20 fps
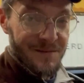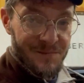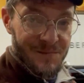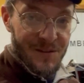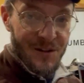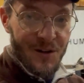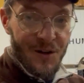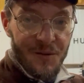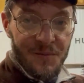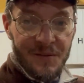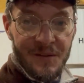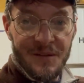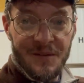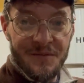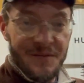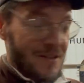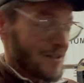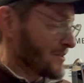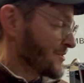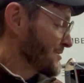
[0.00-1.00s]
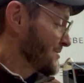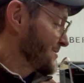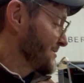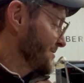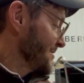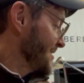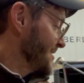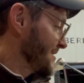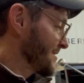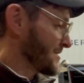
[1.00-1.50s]
hopefully, fingers
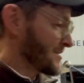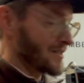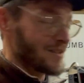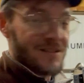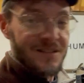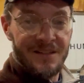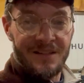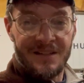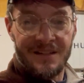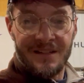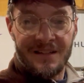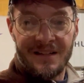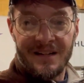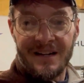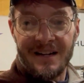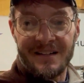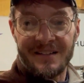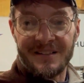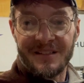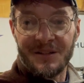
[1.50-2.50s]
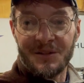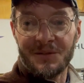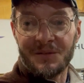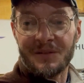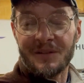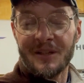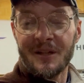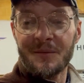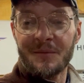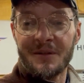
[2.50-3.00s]
crossed, I don't
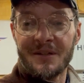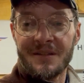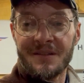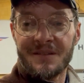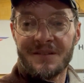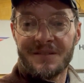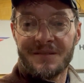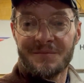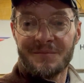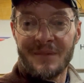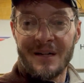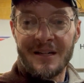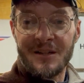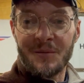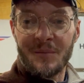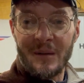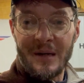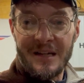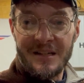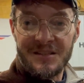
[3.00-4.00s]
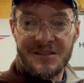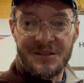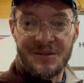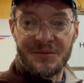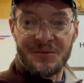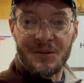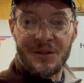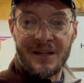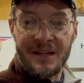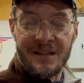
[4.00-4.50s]
limit my capacity of
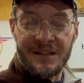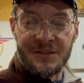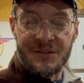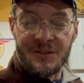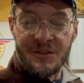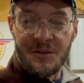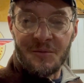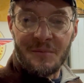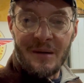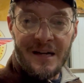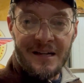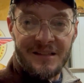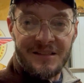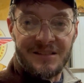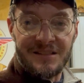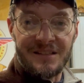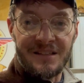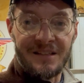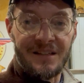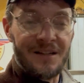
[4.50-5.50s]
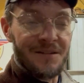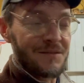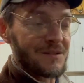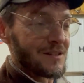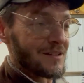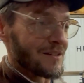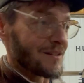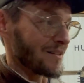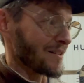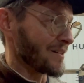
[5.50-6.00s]
what I can do in the back seat. I've
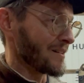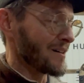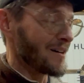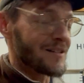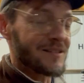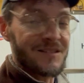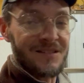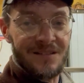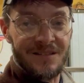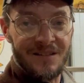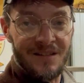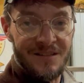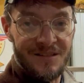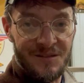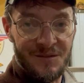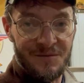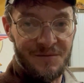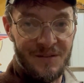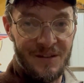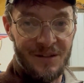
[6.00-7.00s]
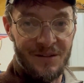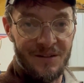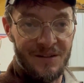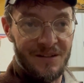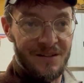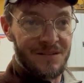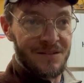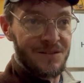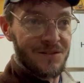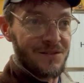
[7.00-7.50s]
done lots and lots of figuring,
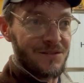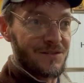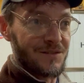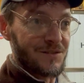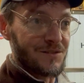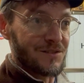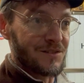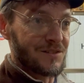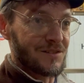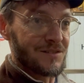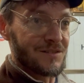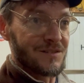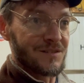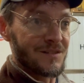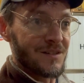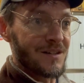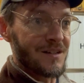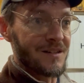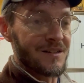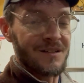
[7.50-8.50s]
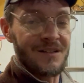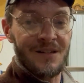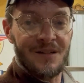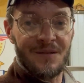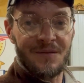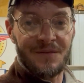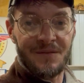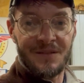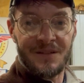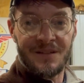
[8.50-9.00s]
and there's, there's just not enough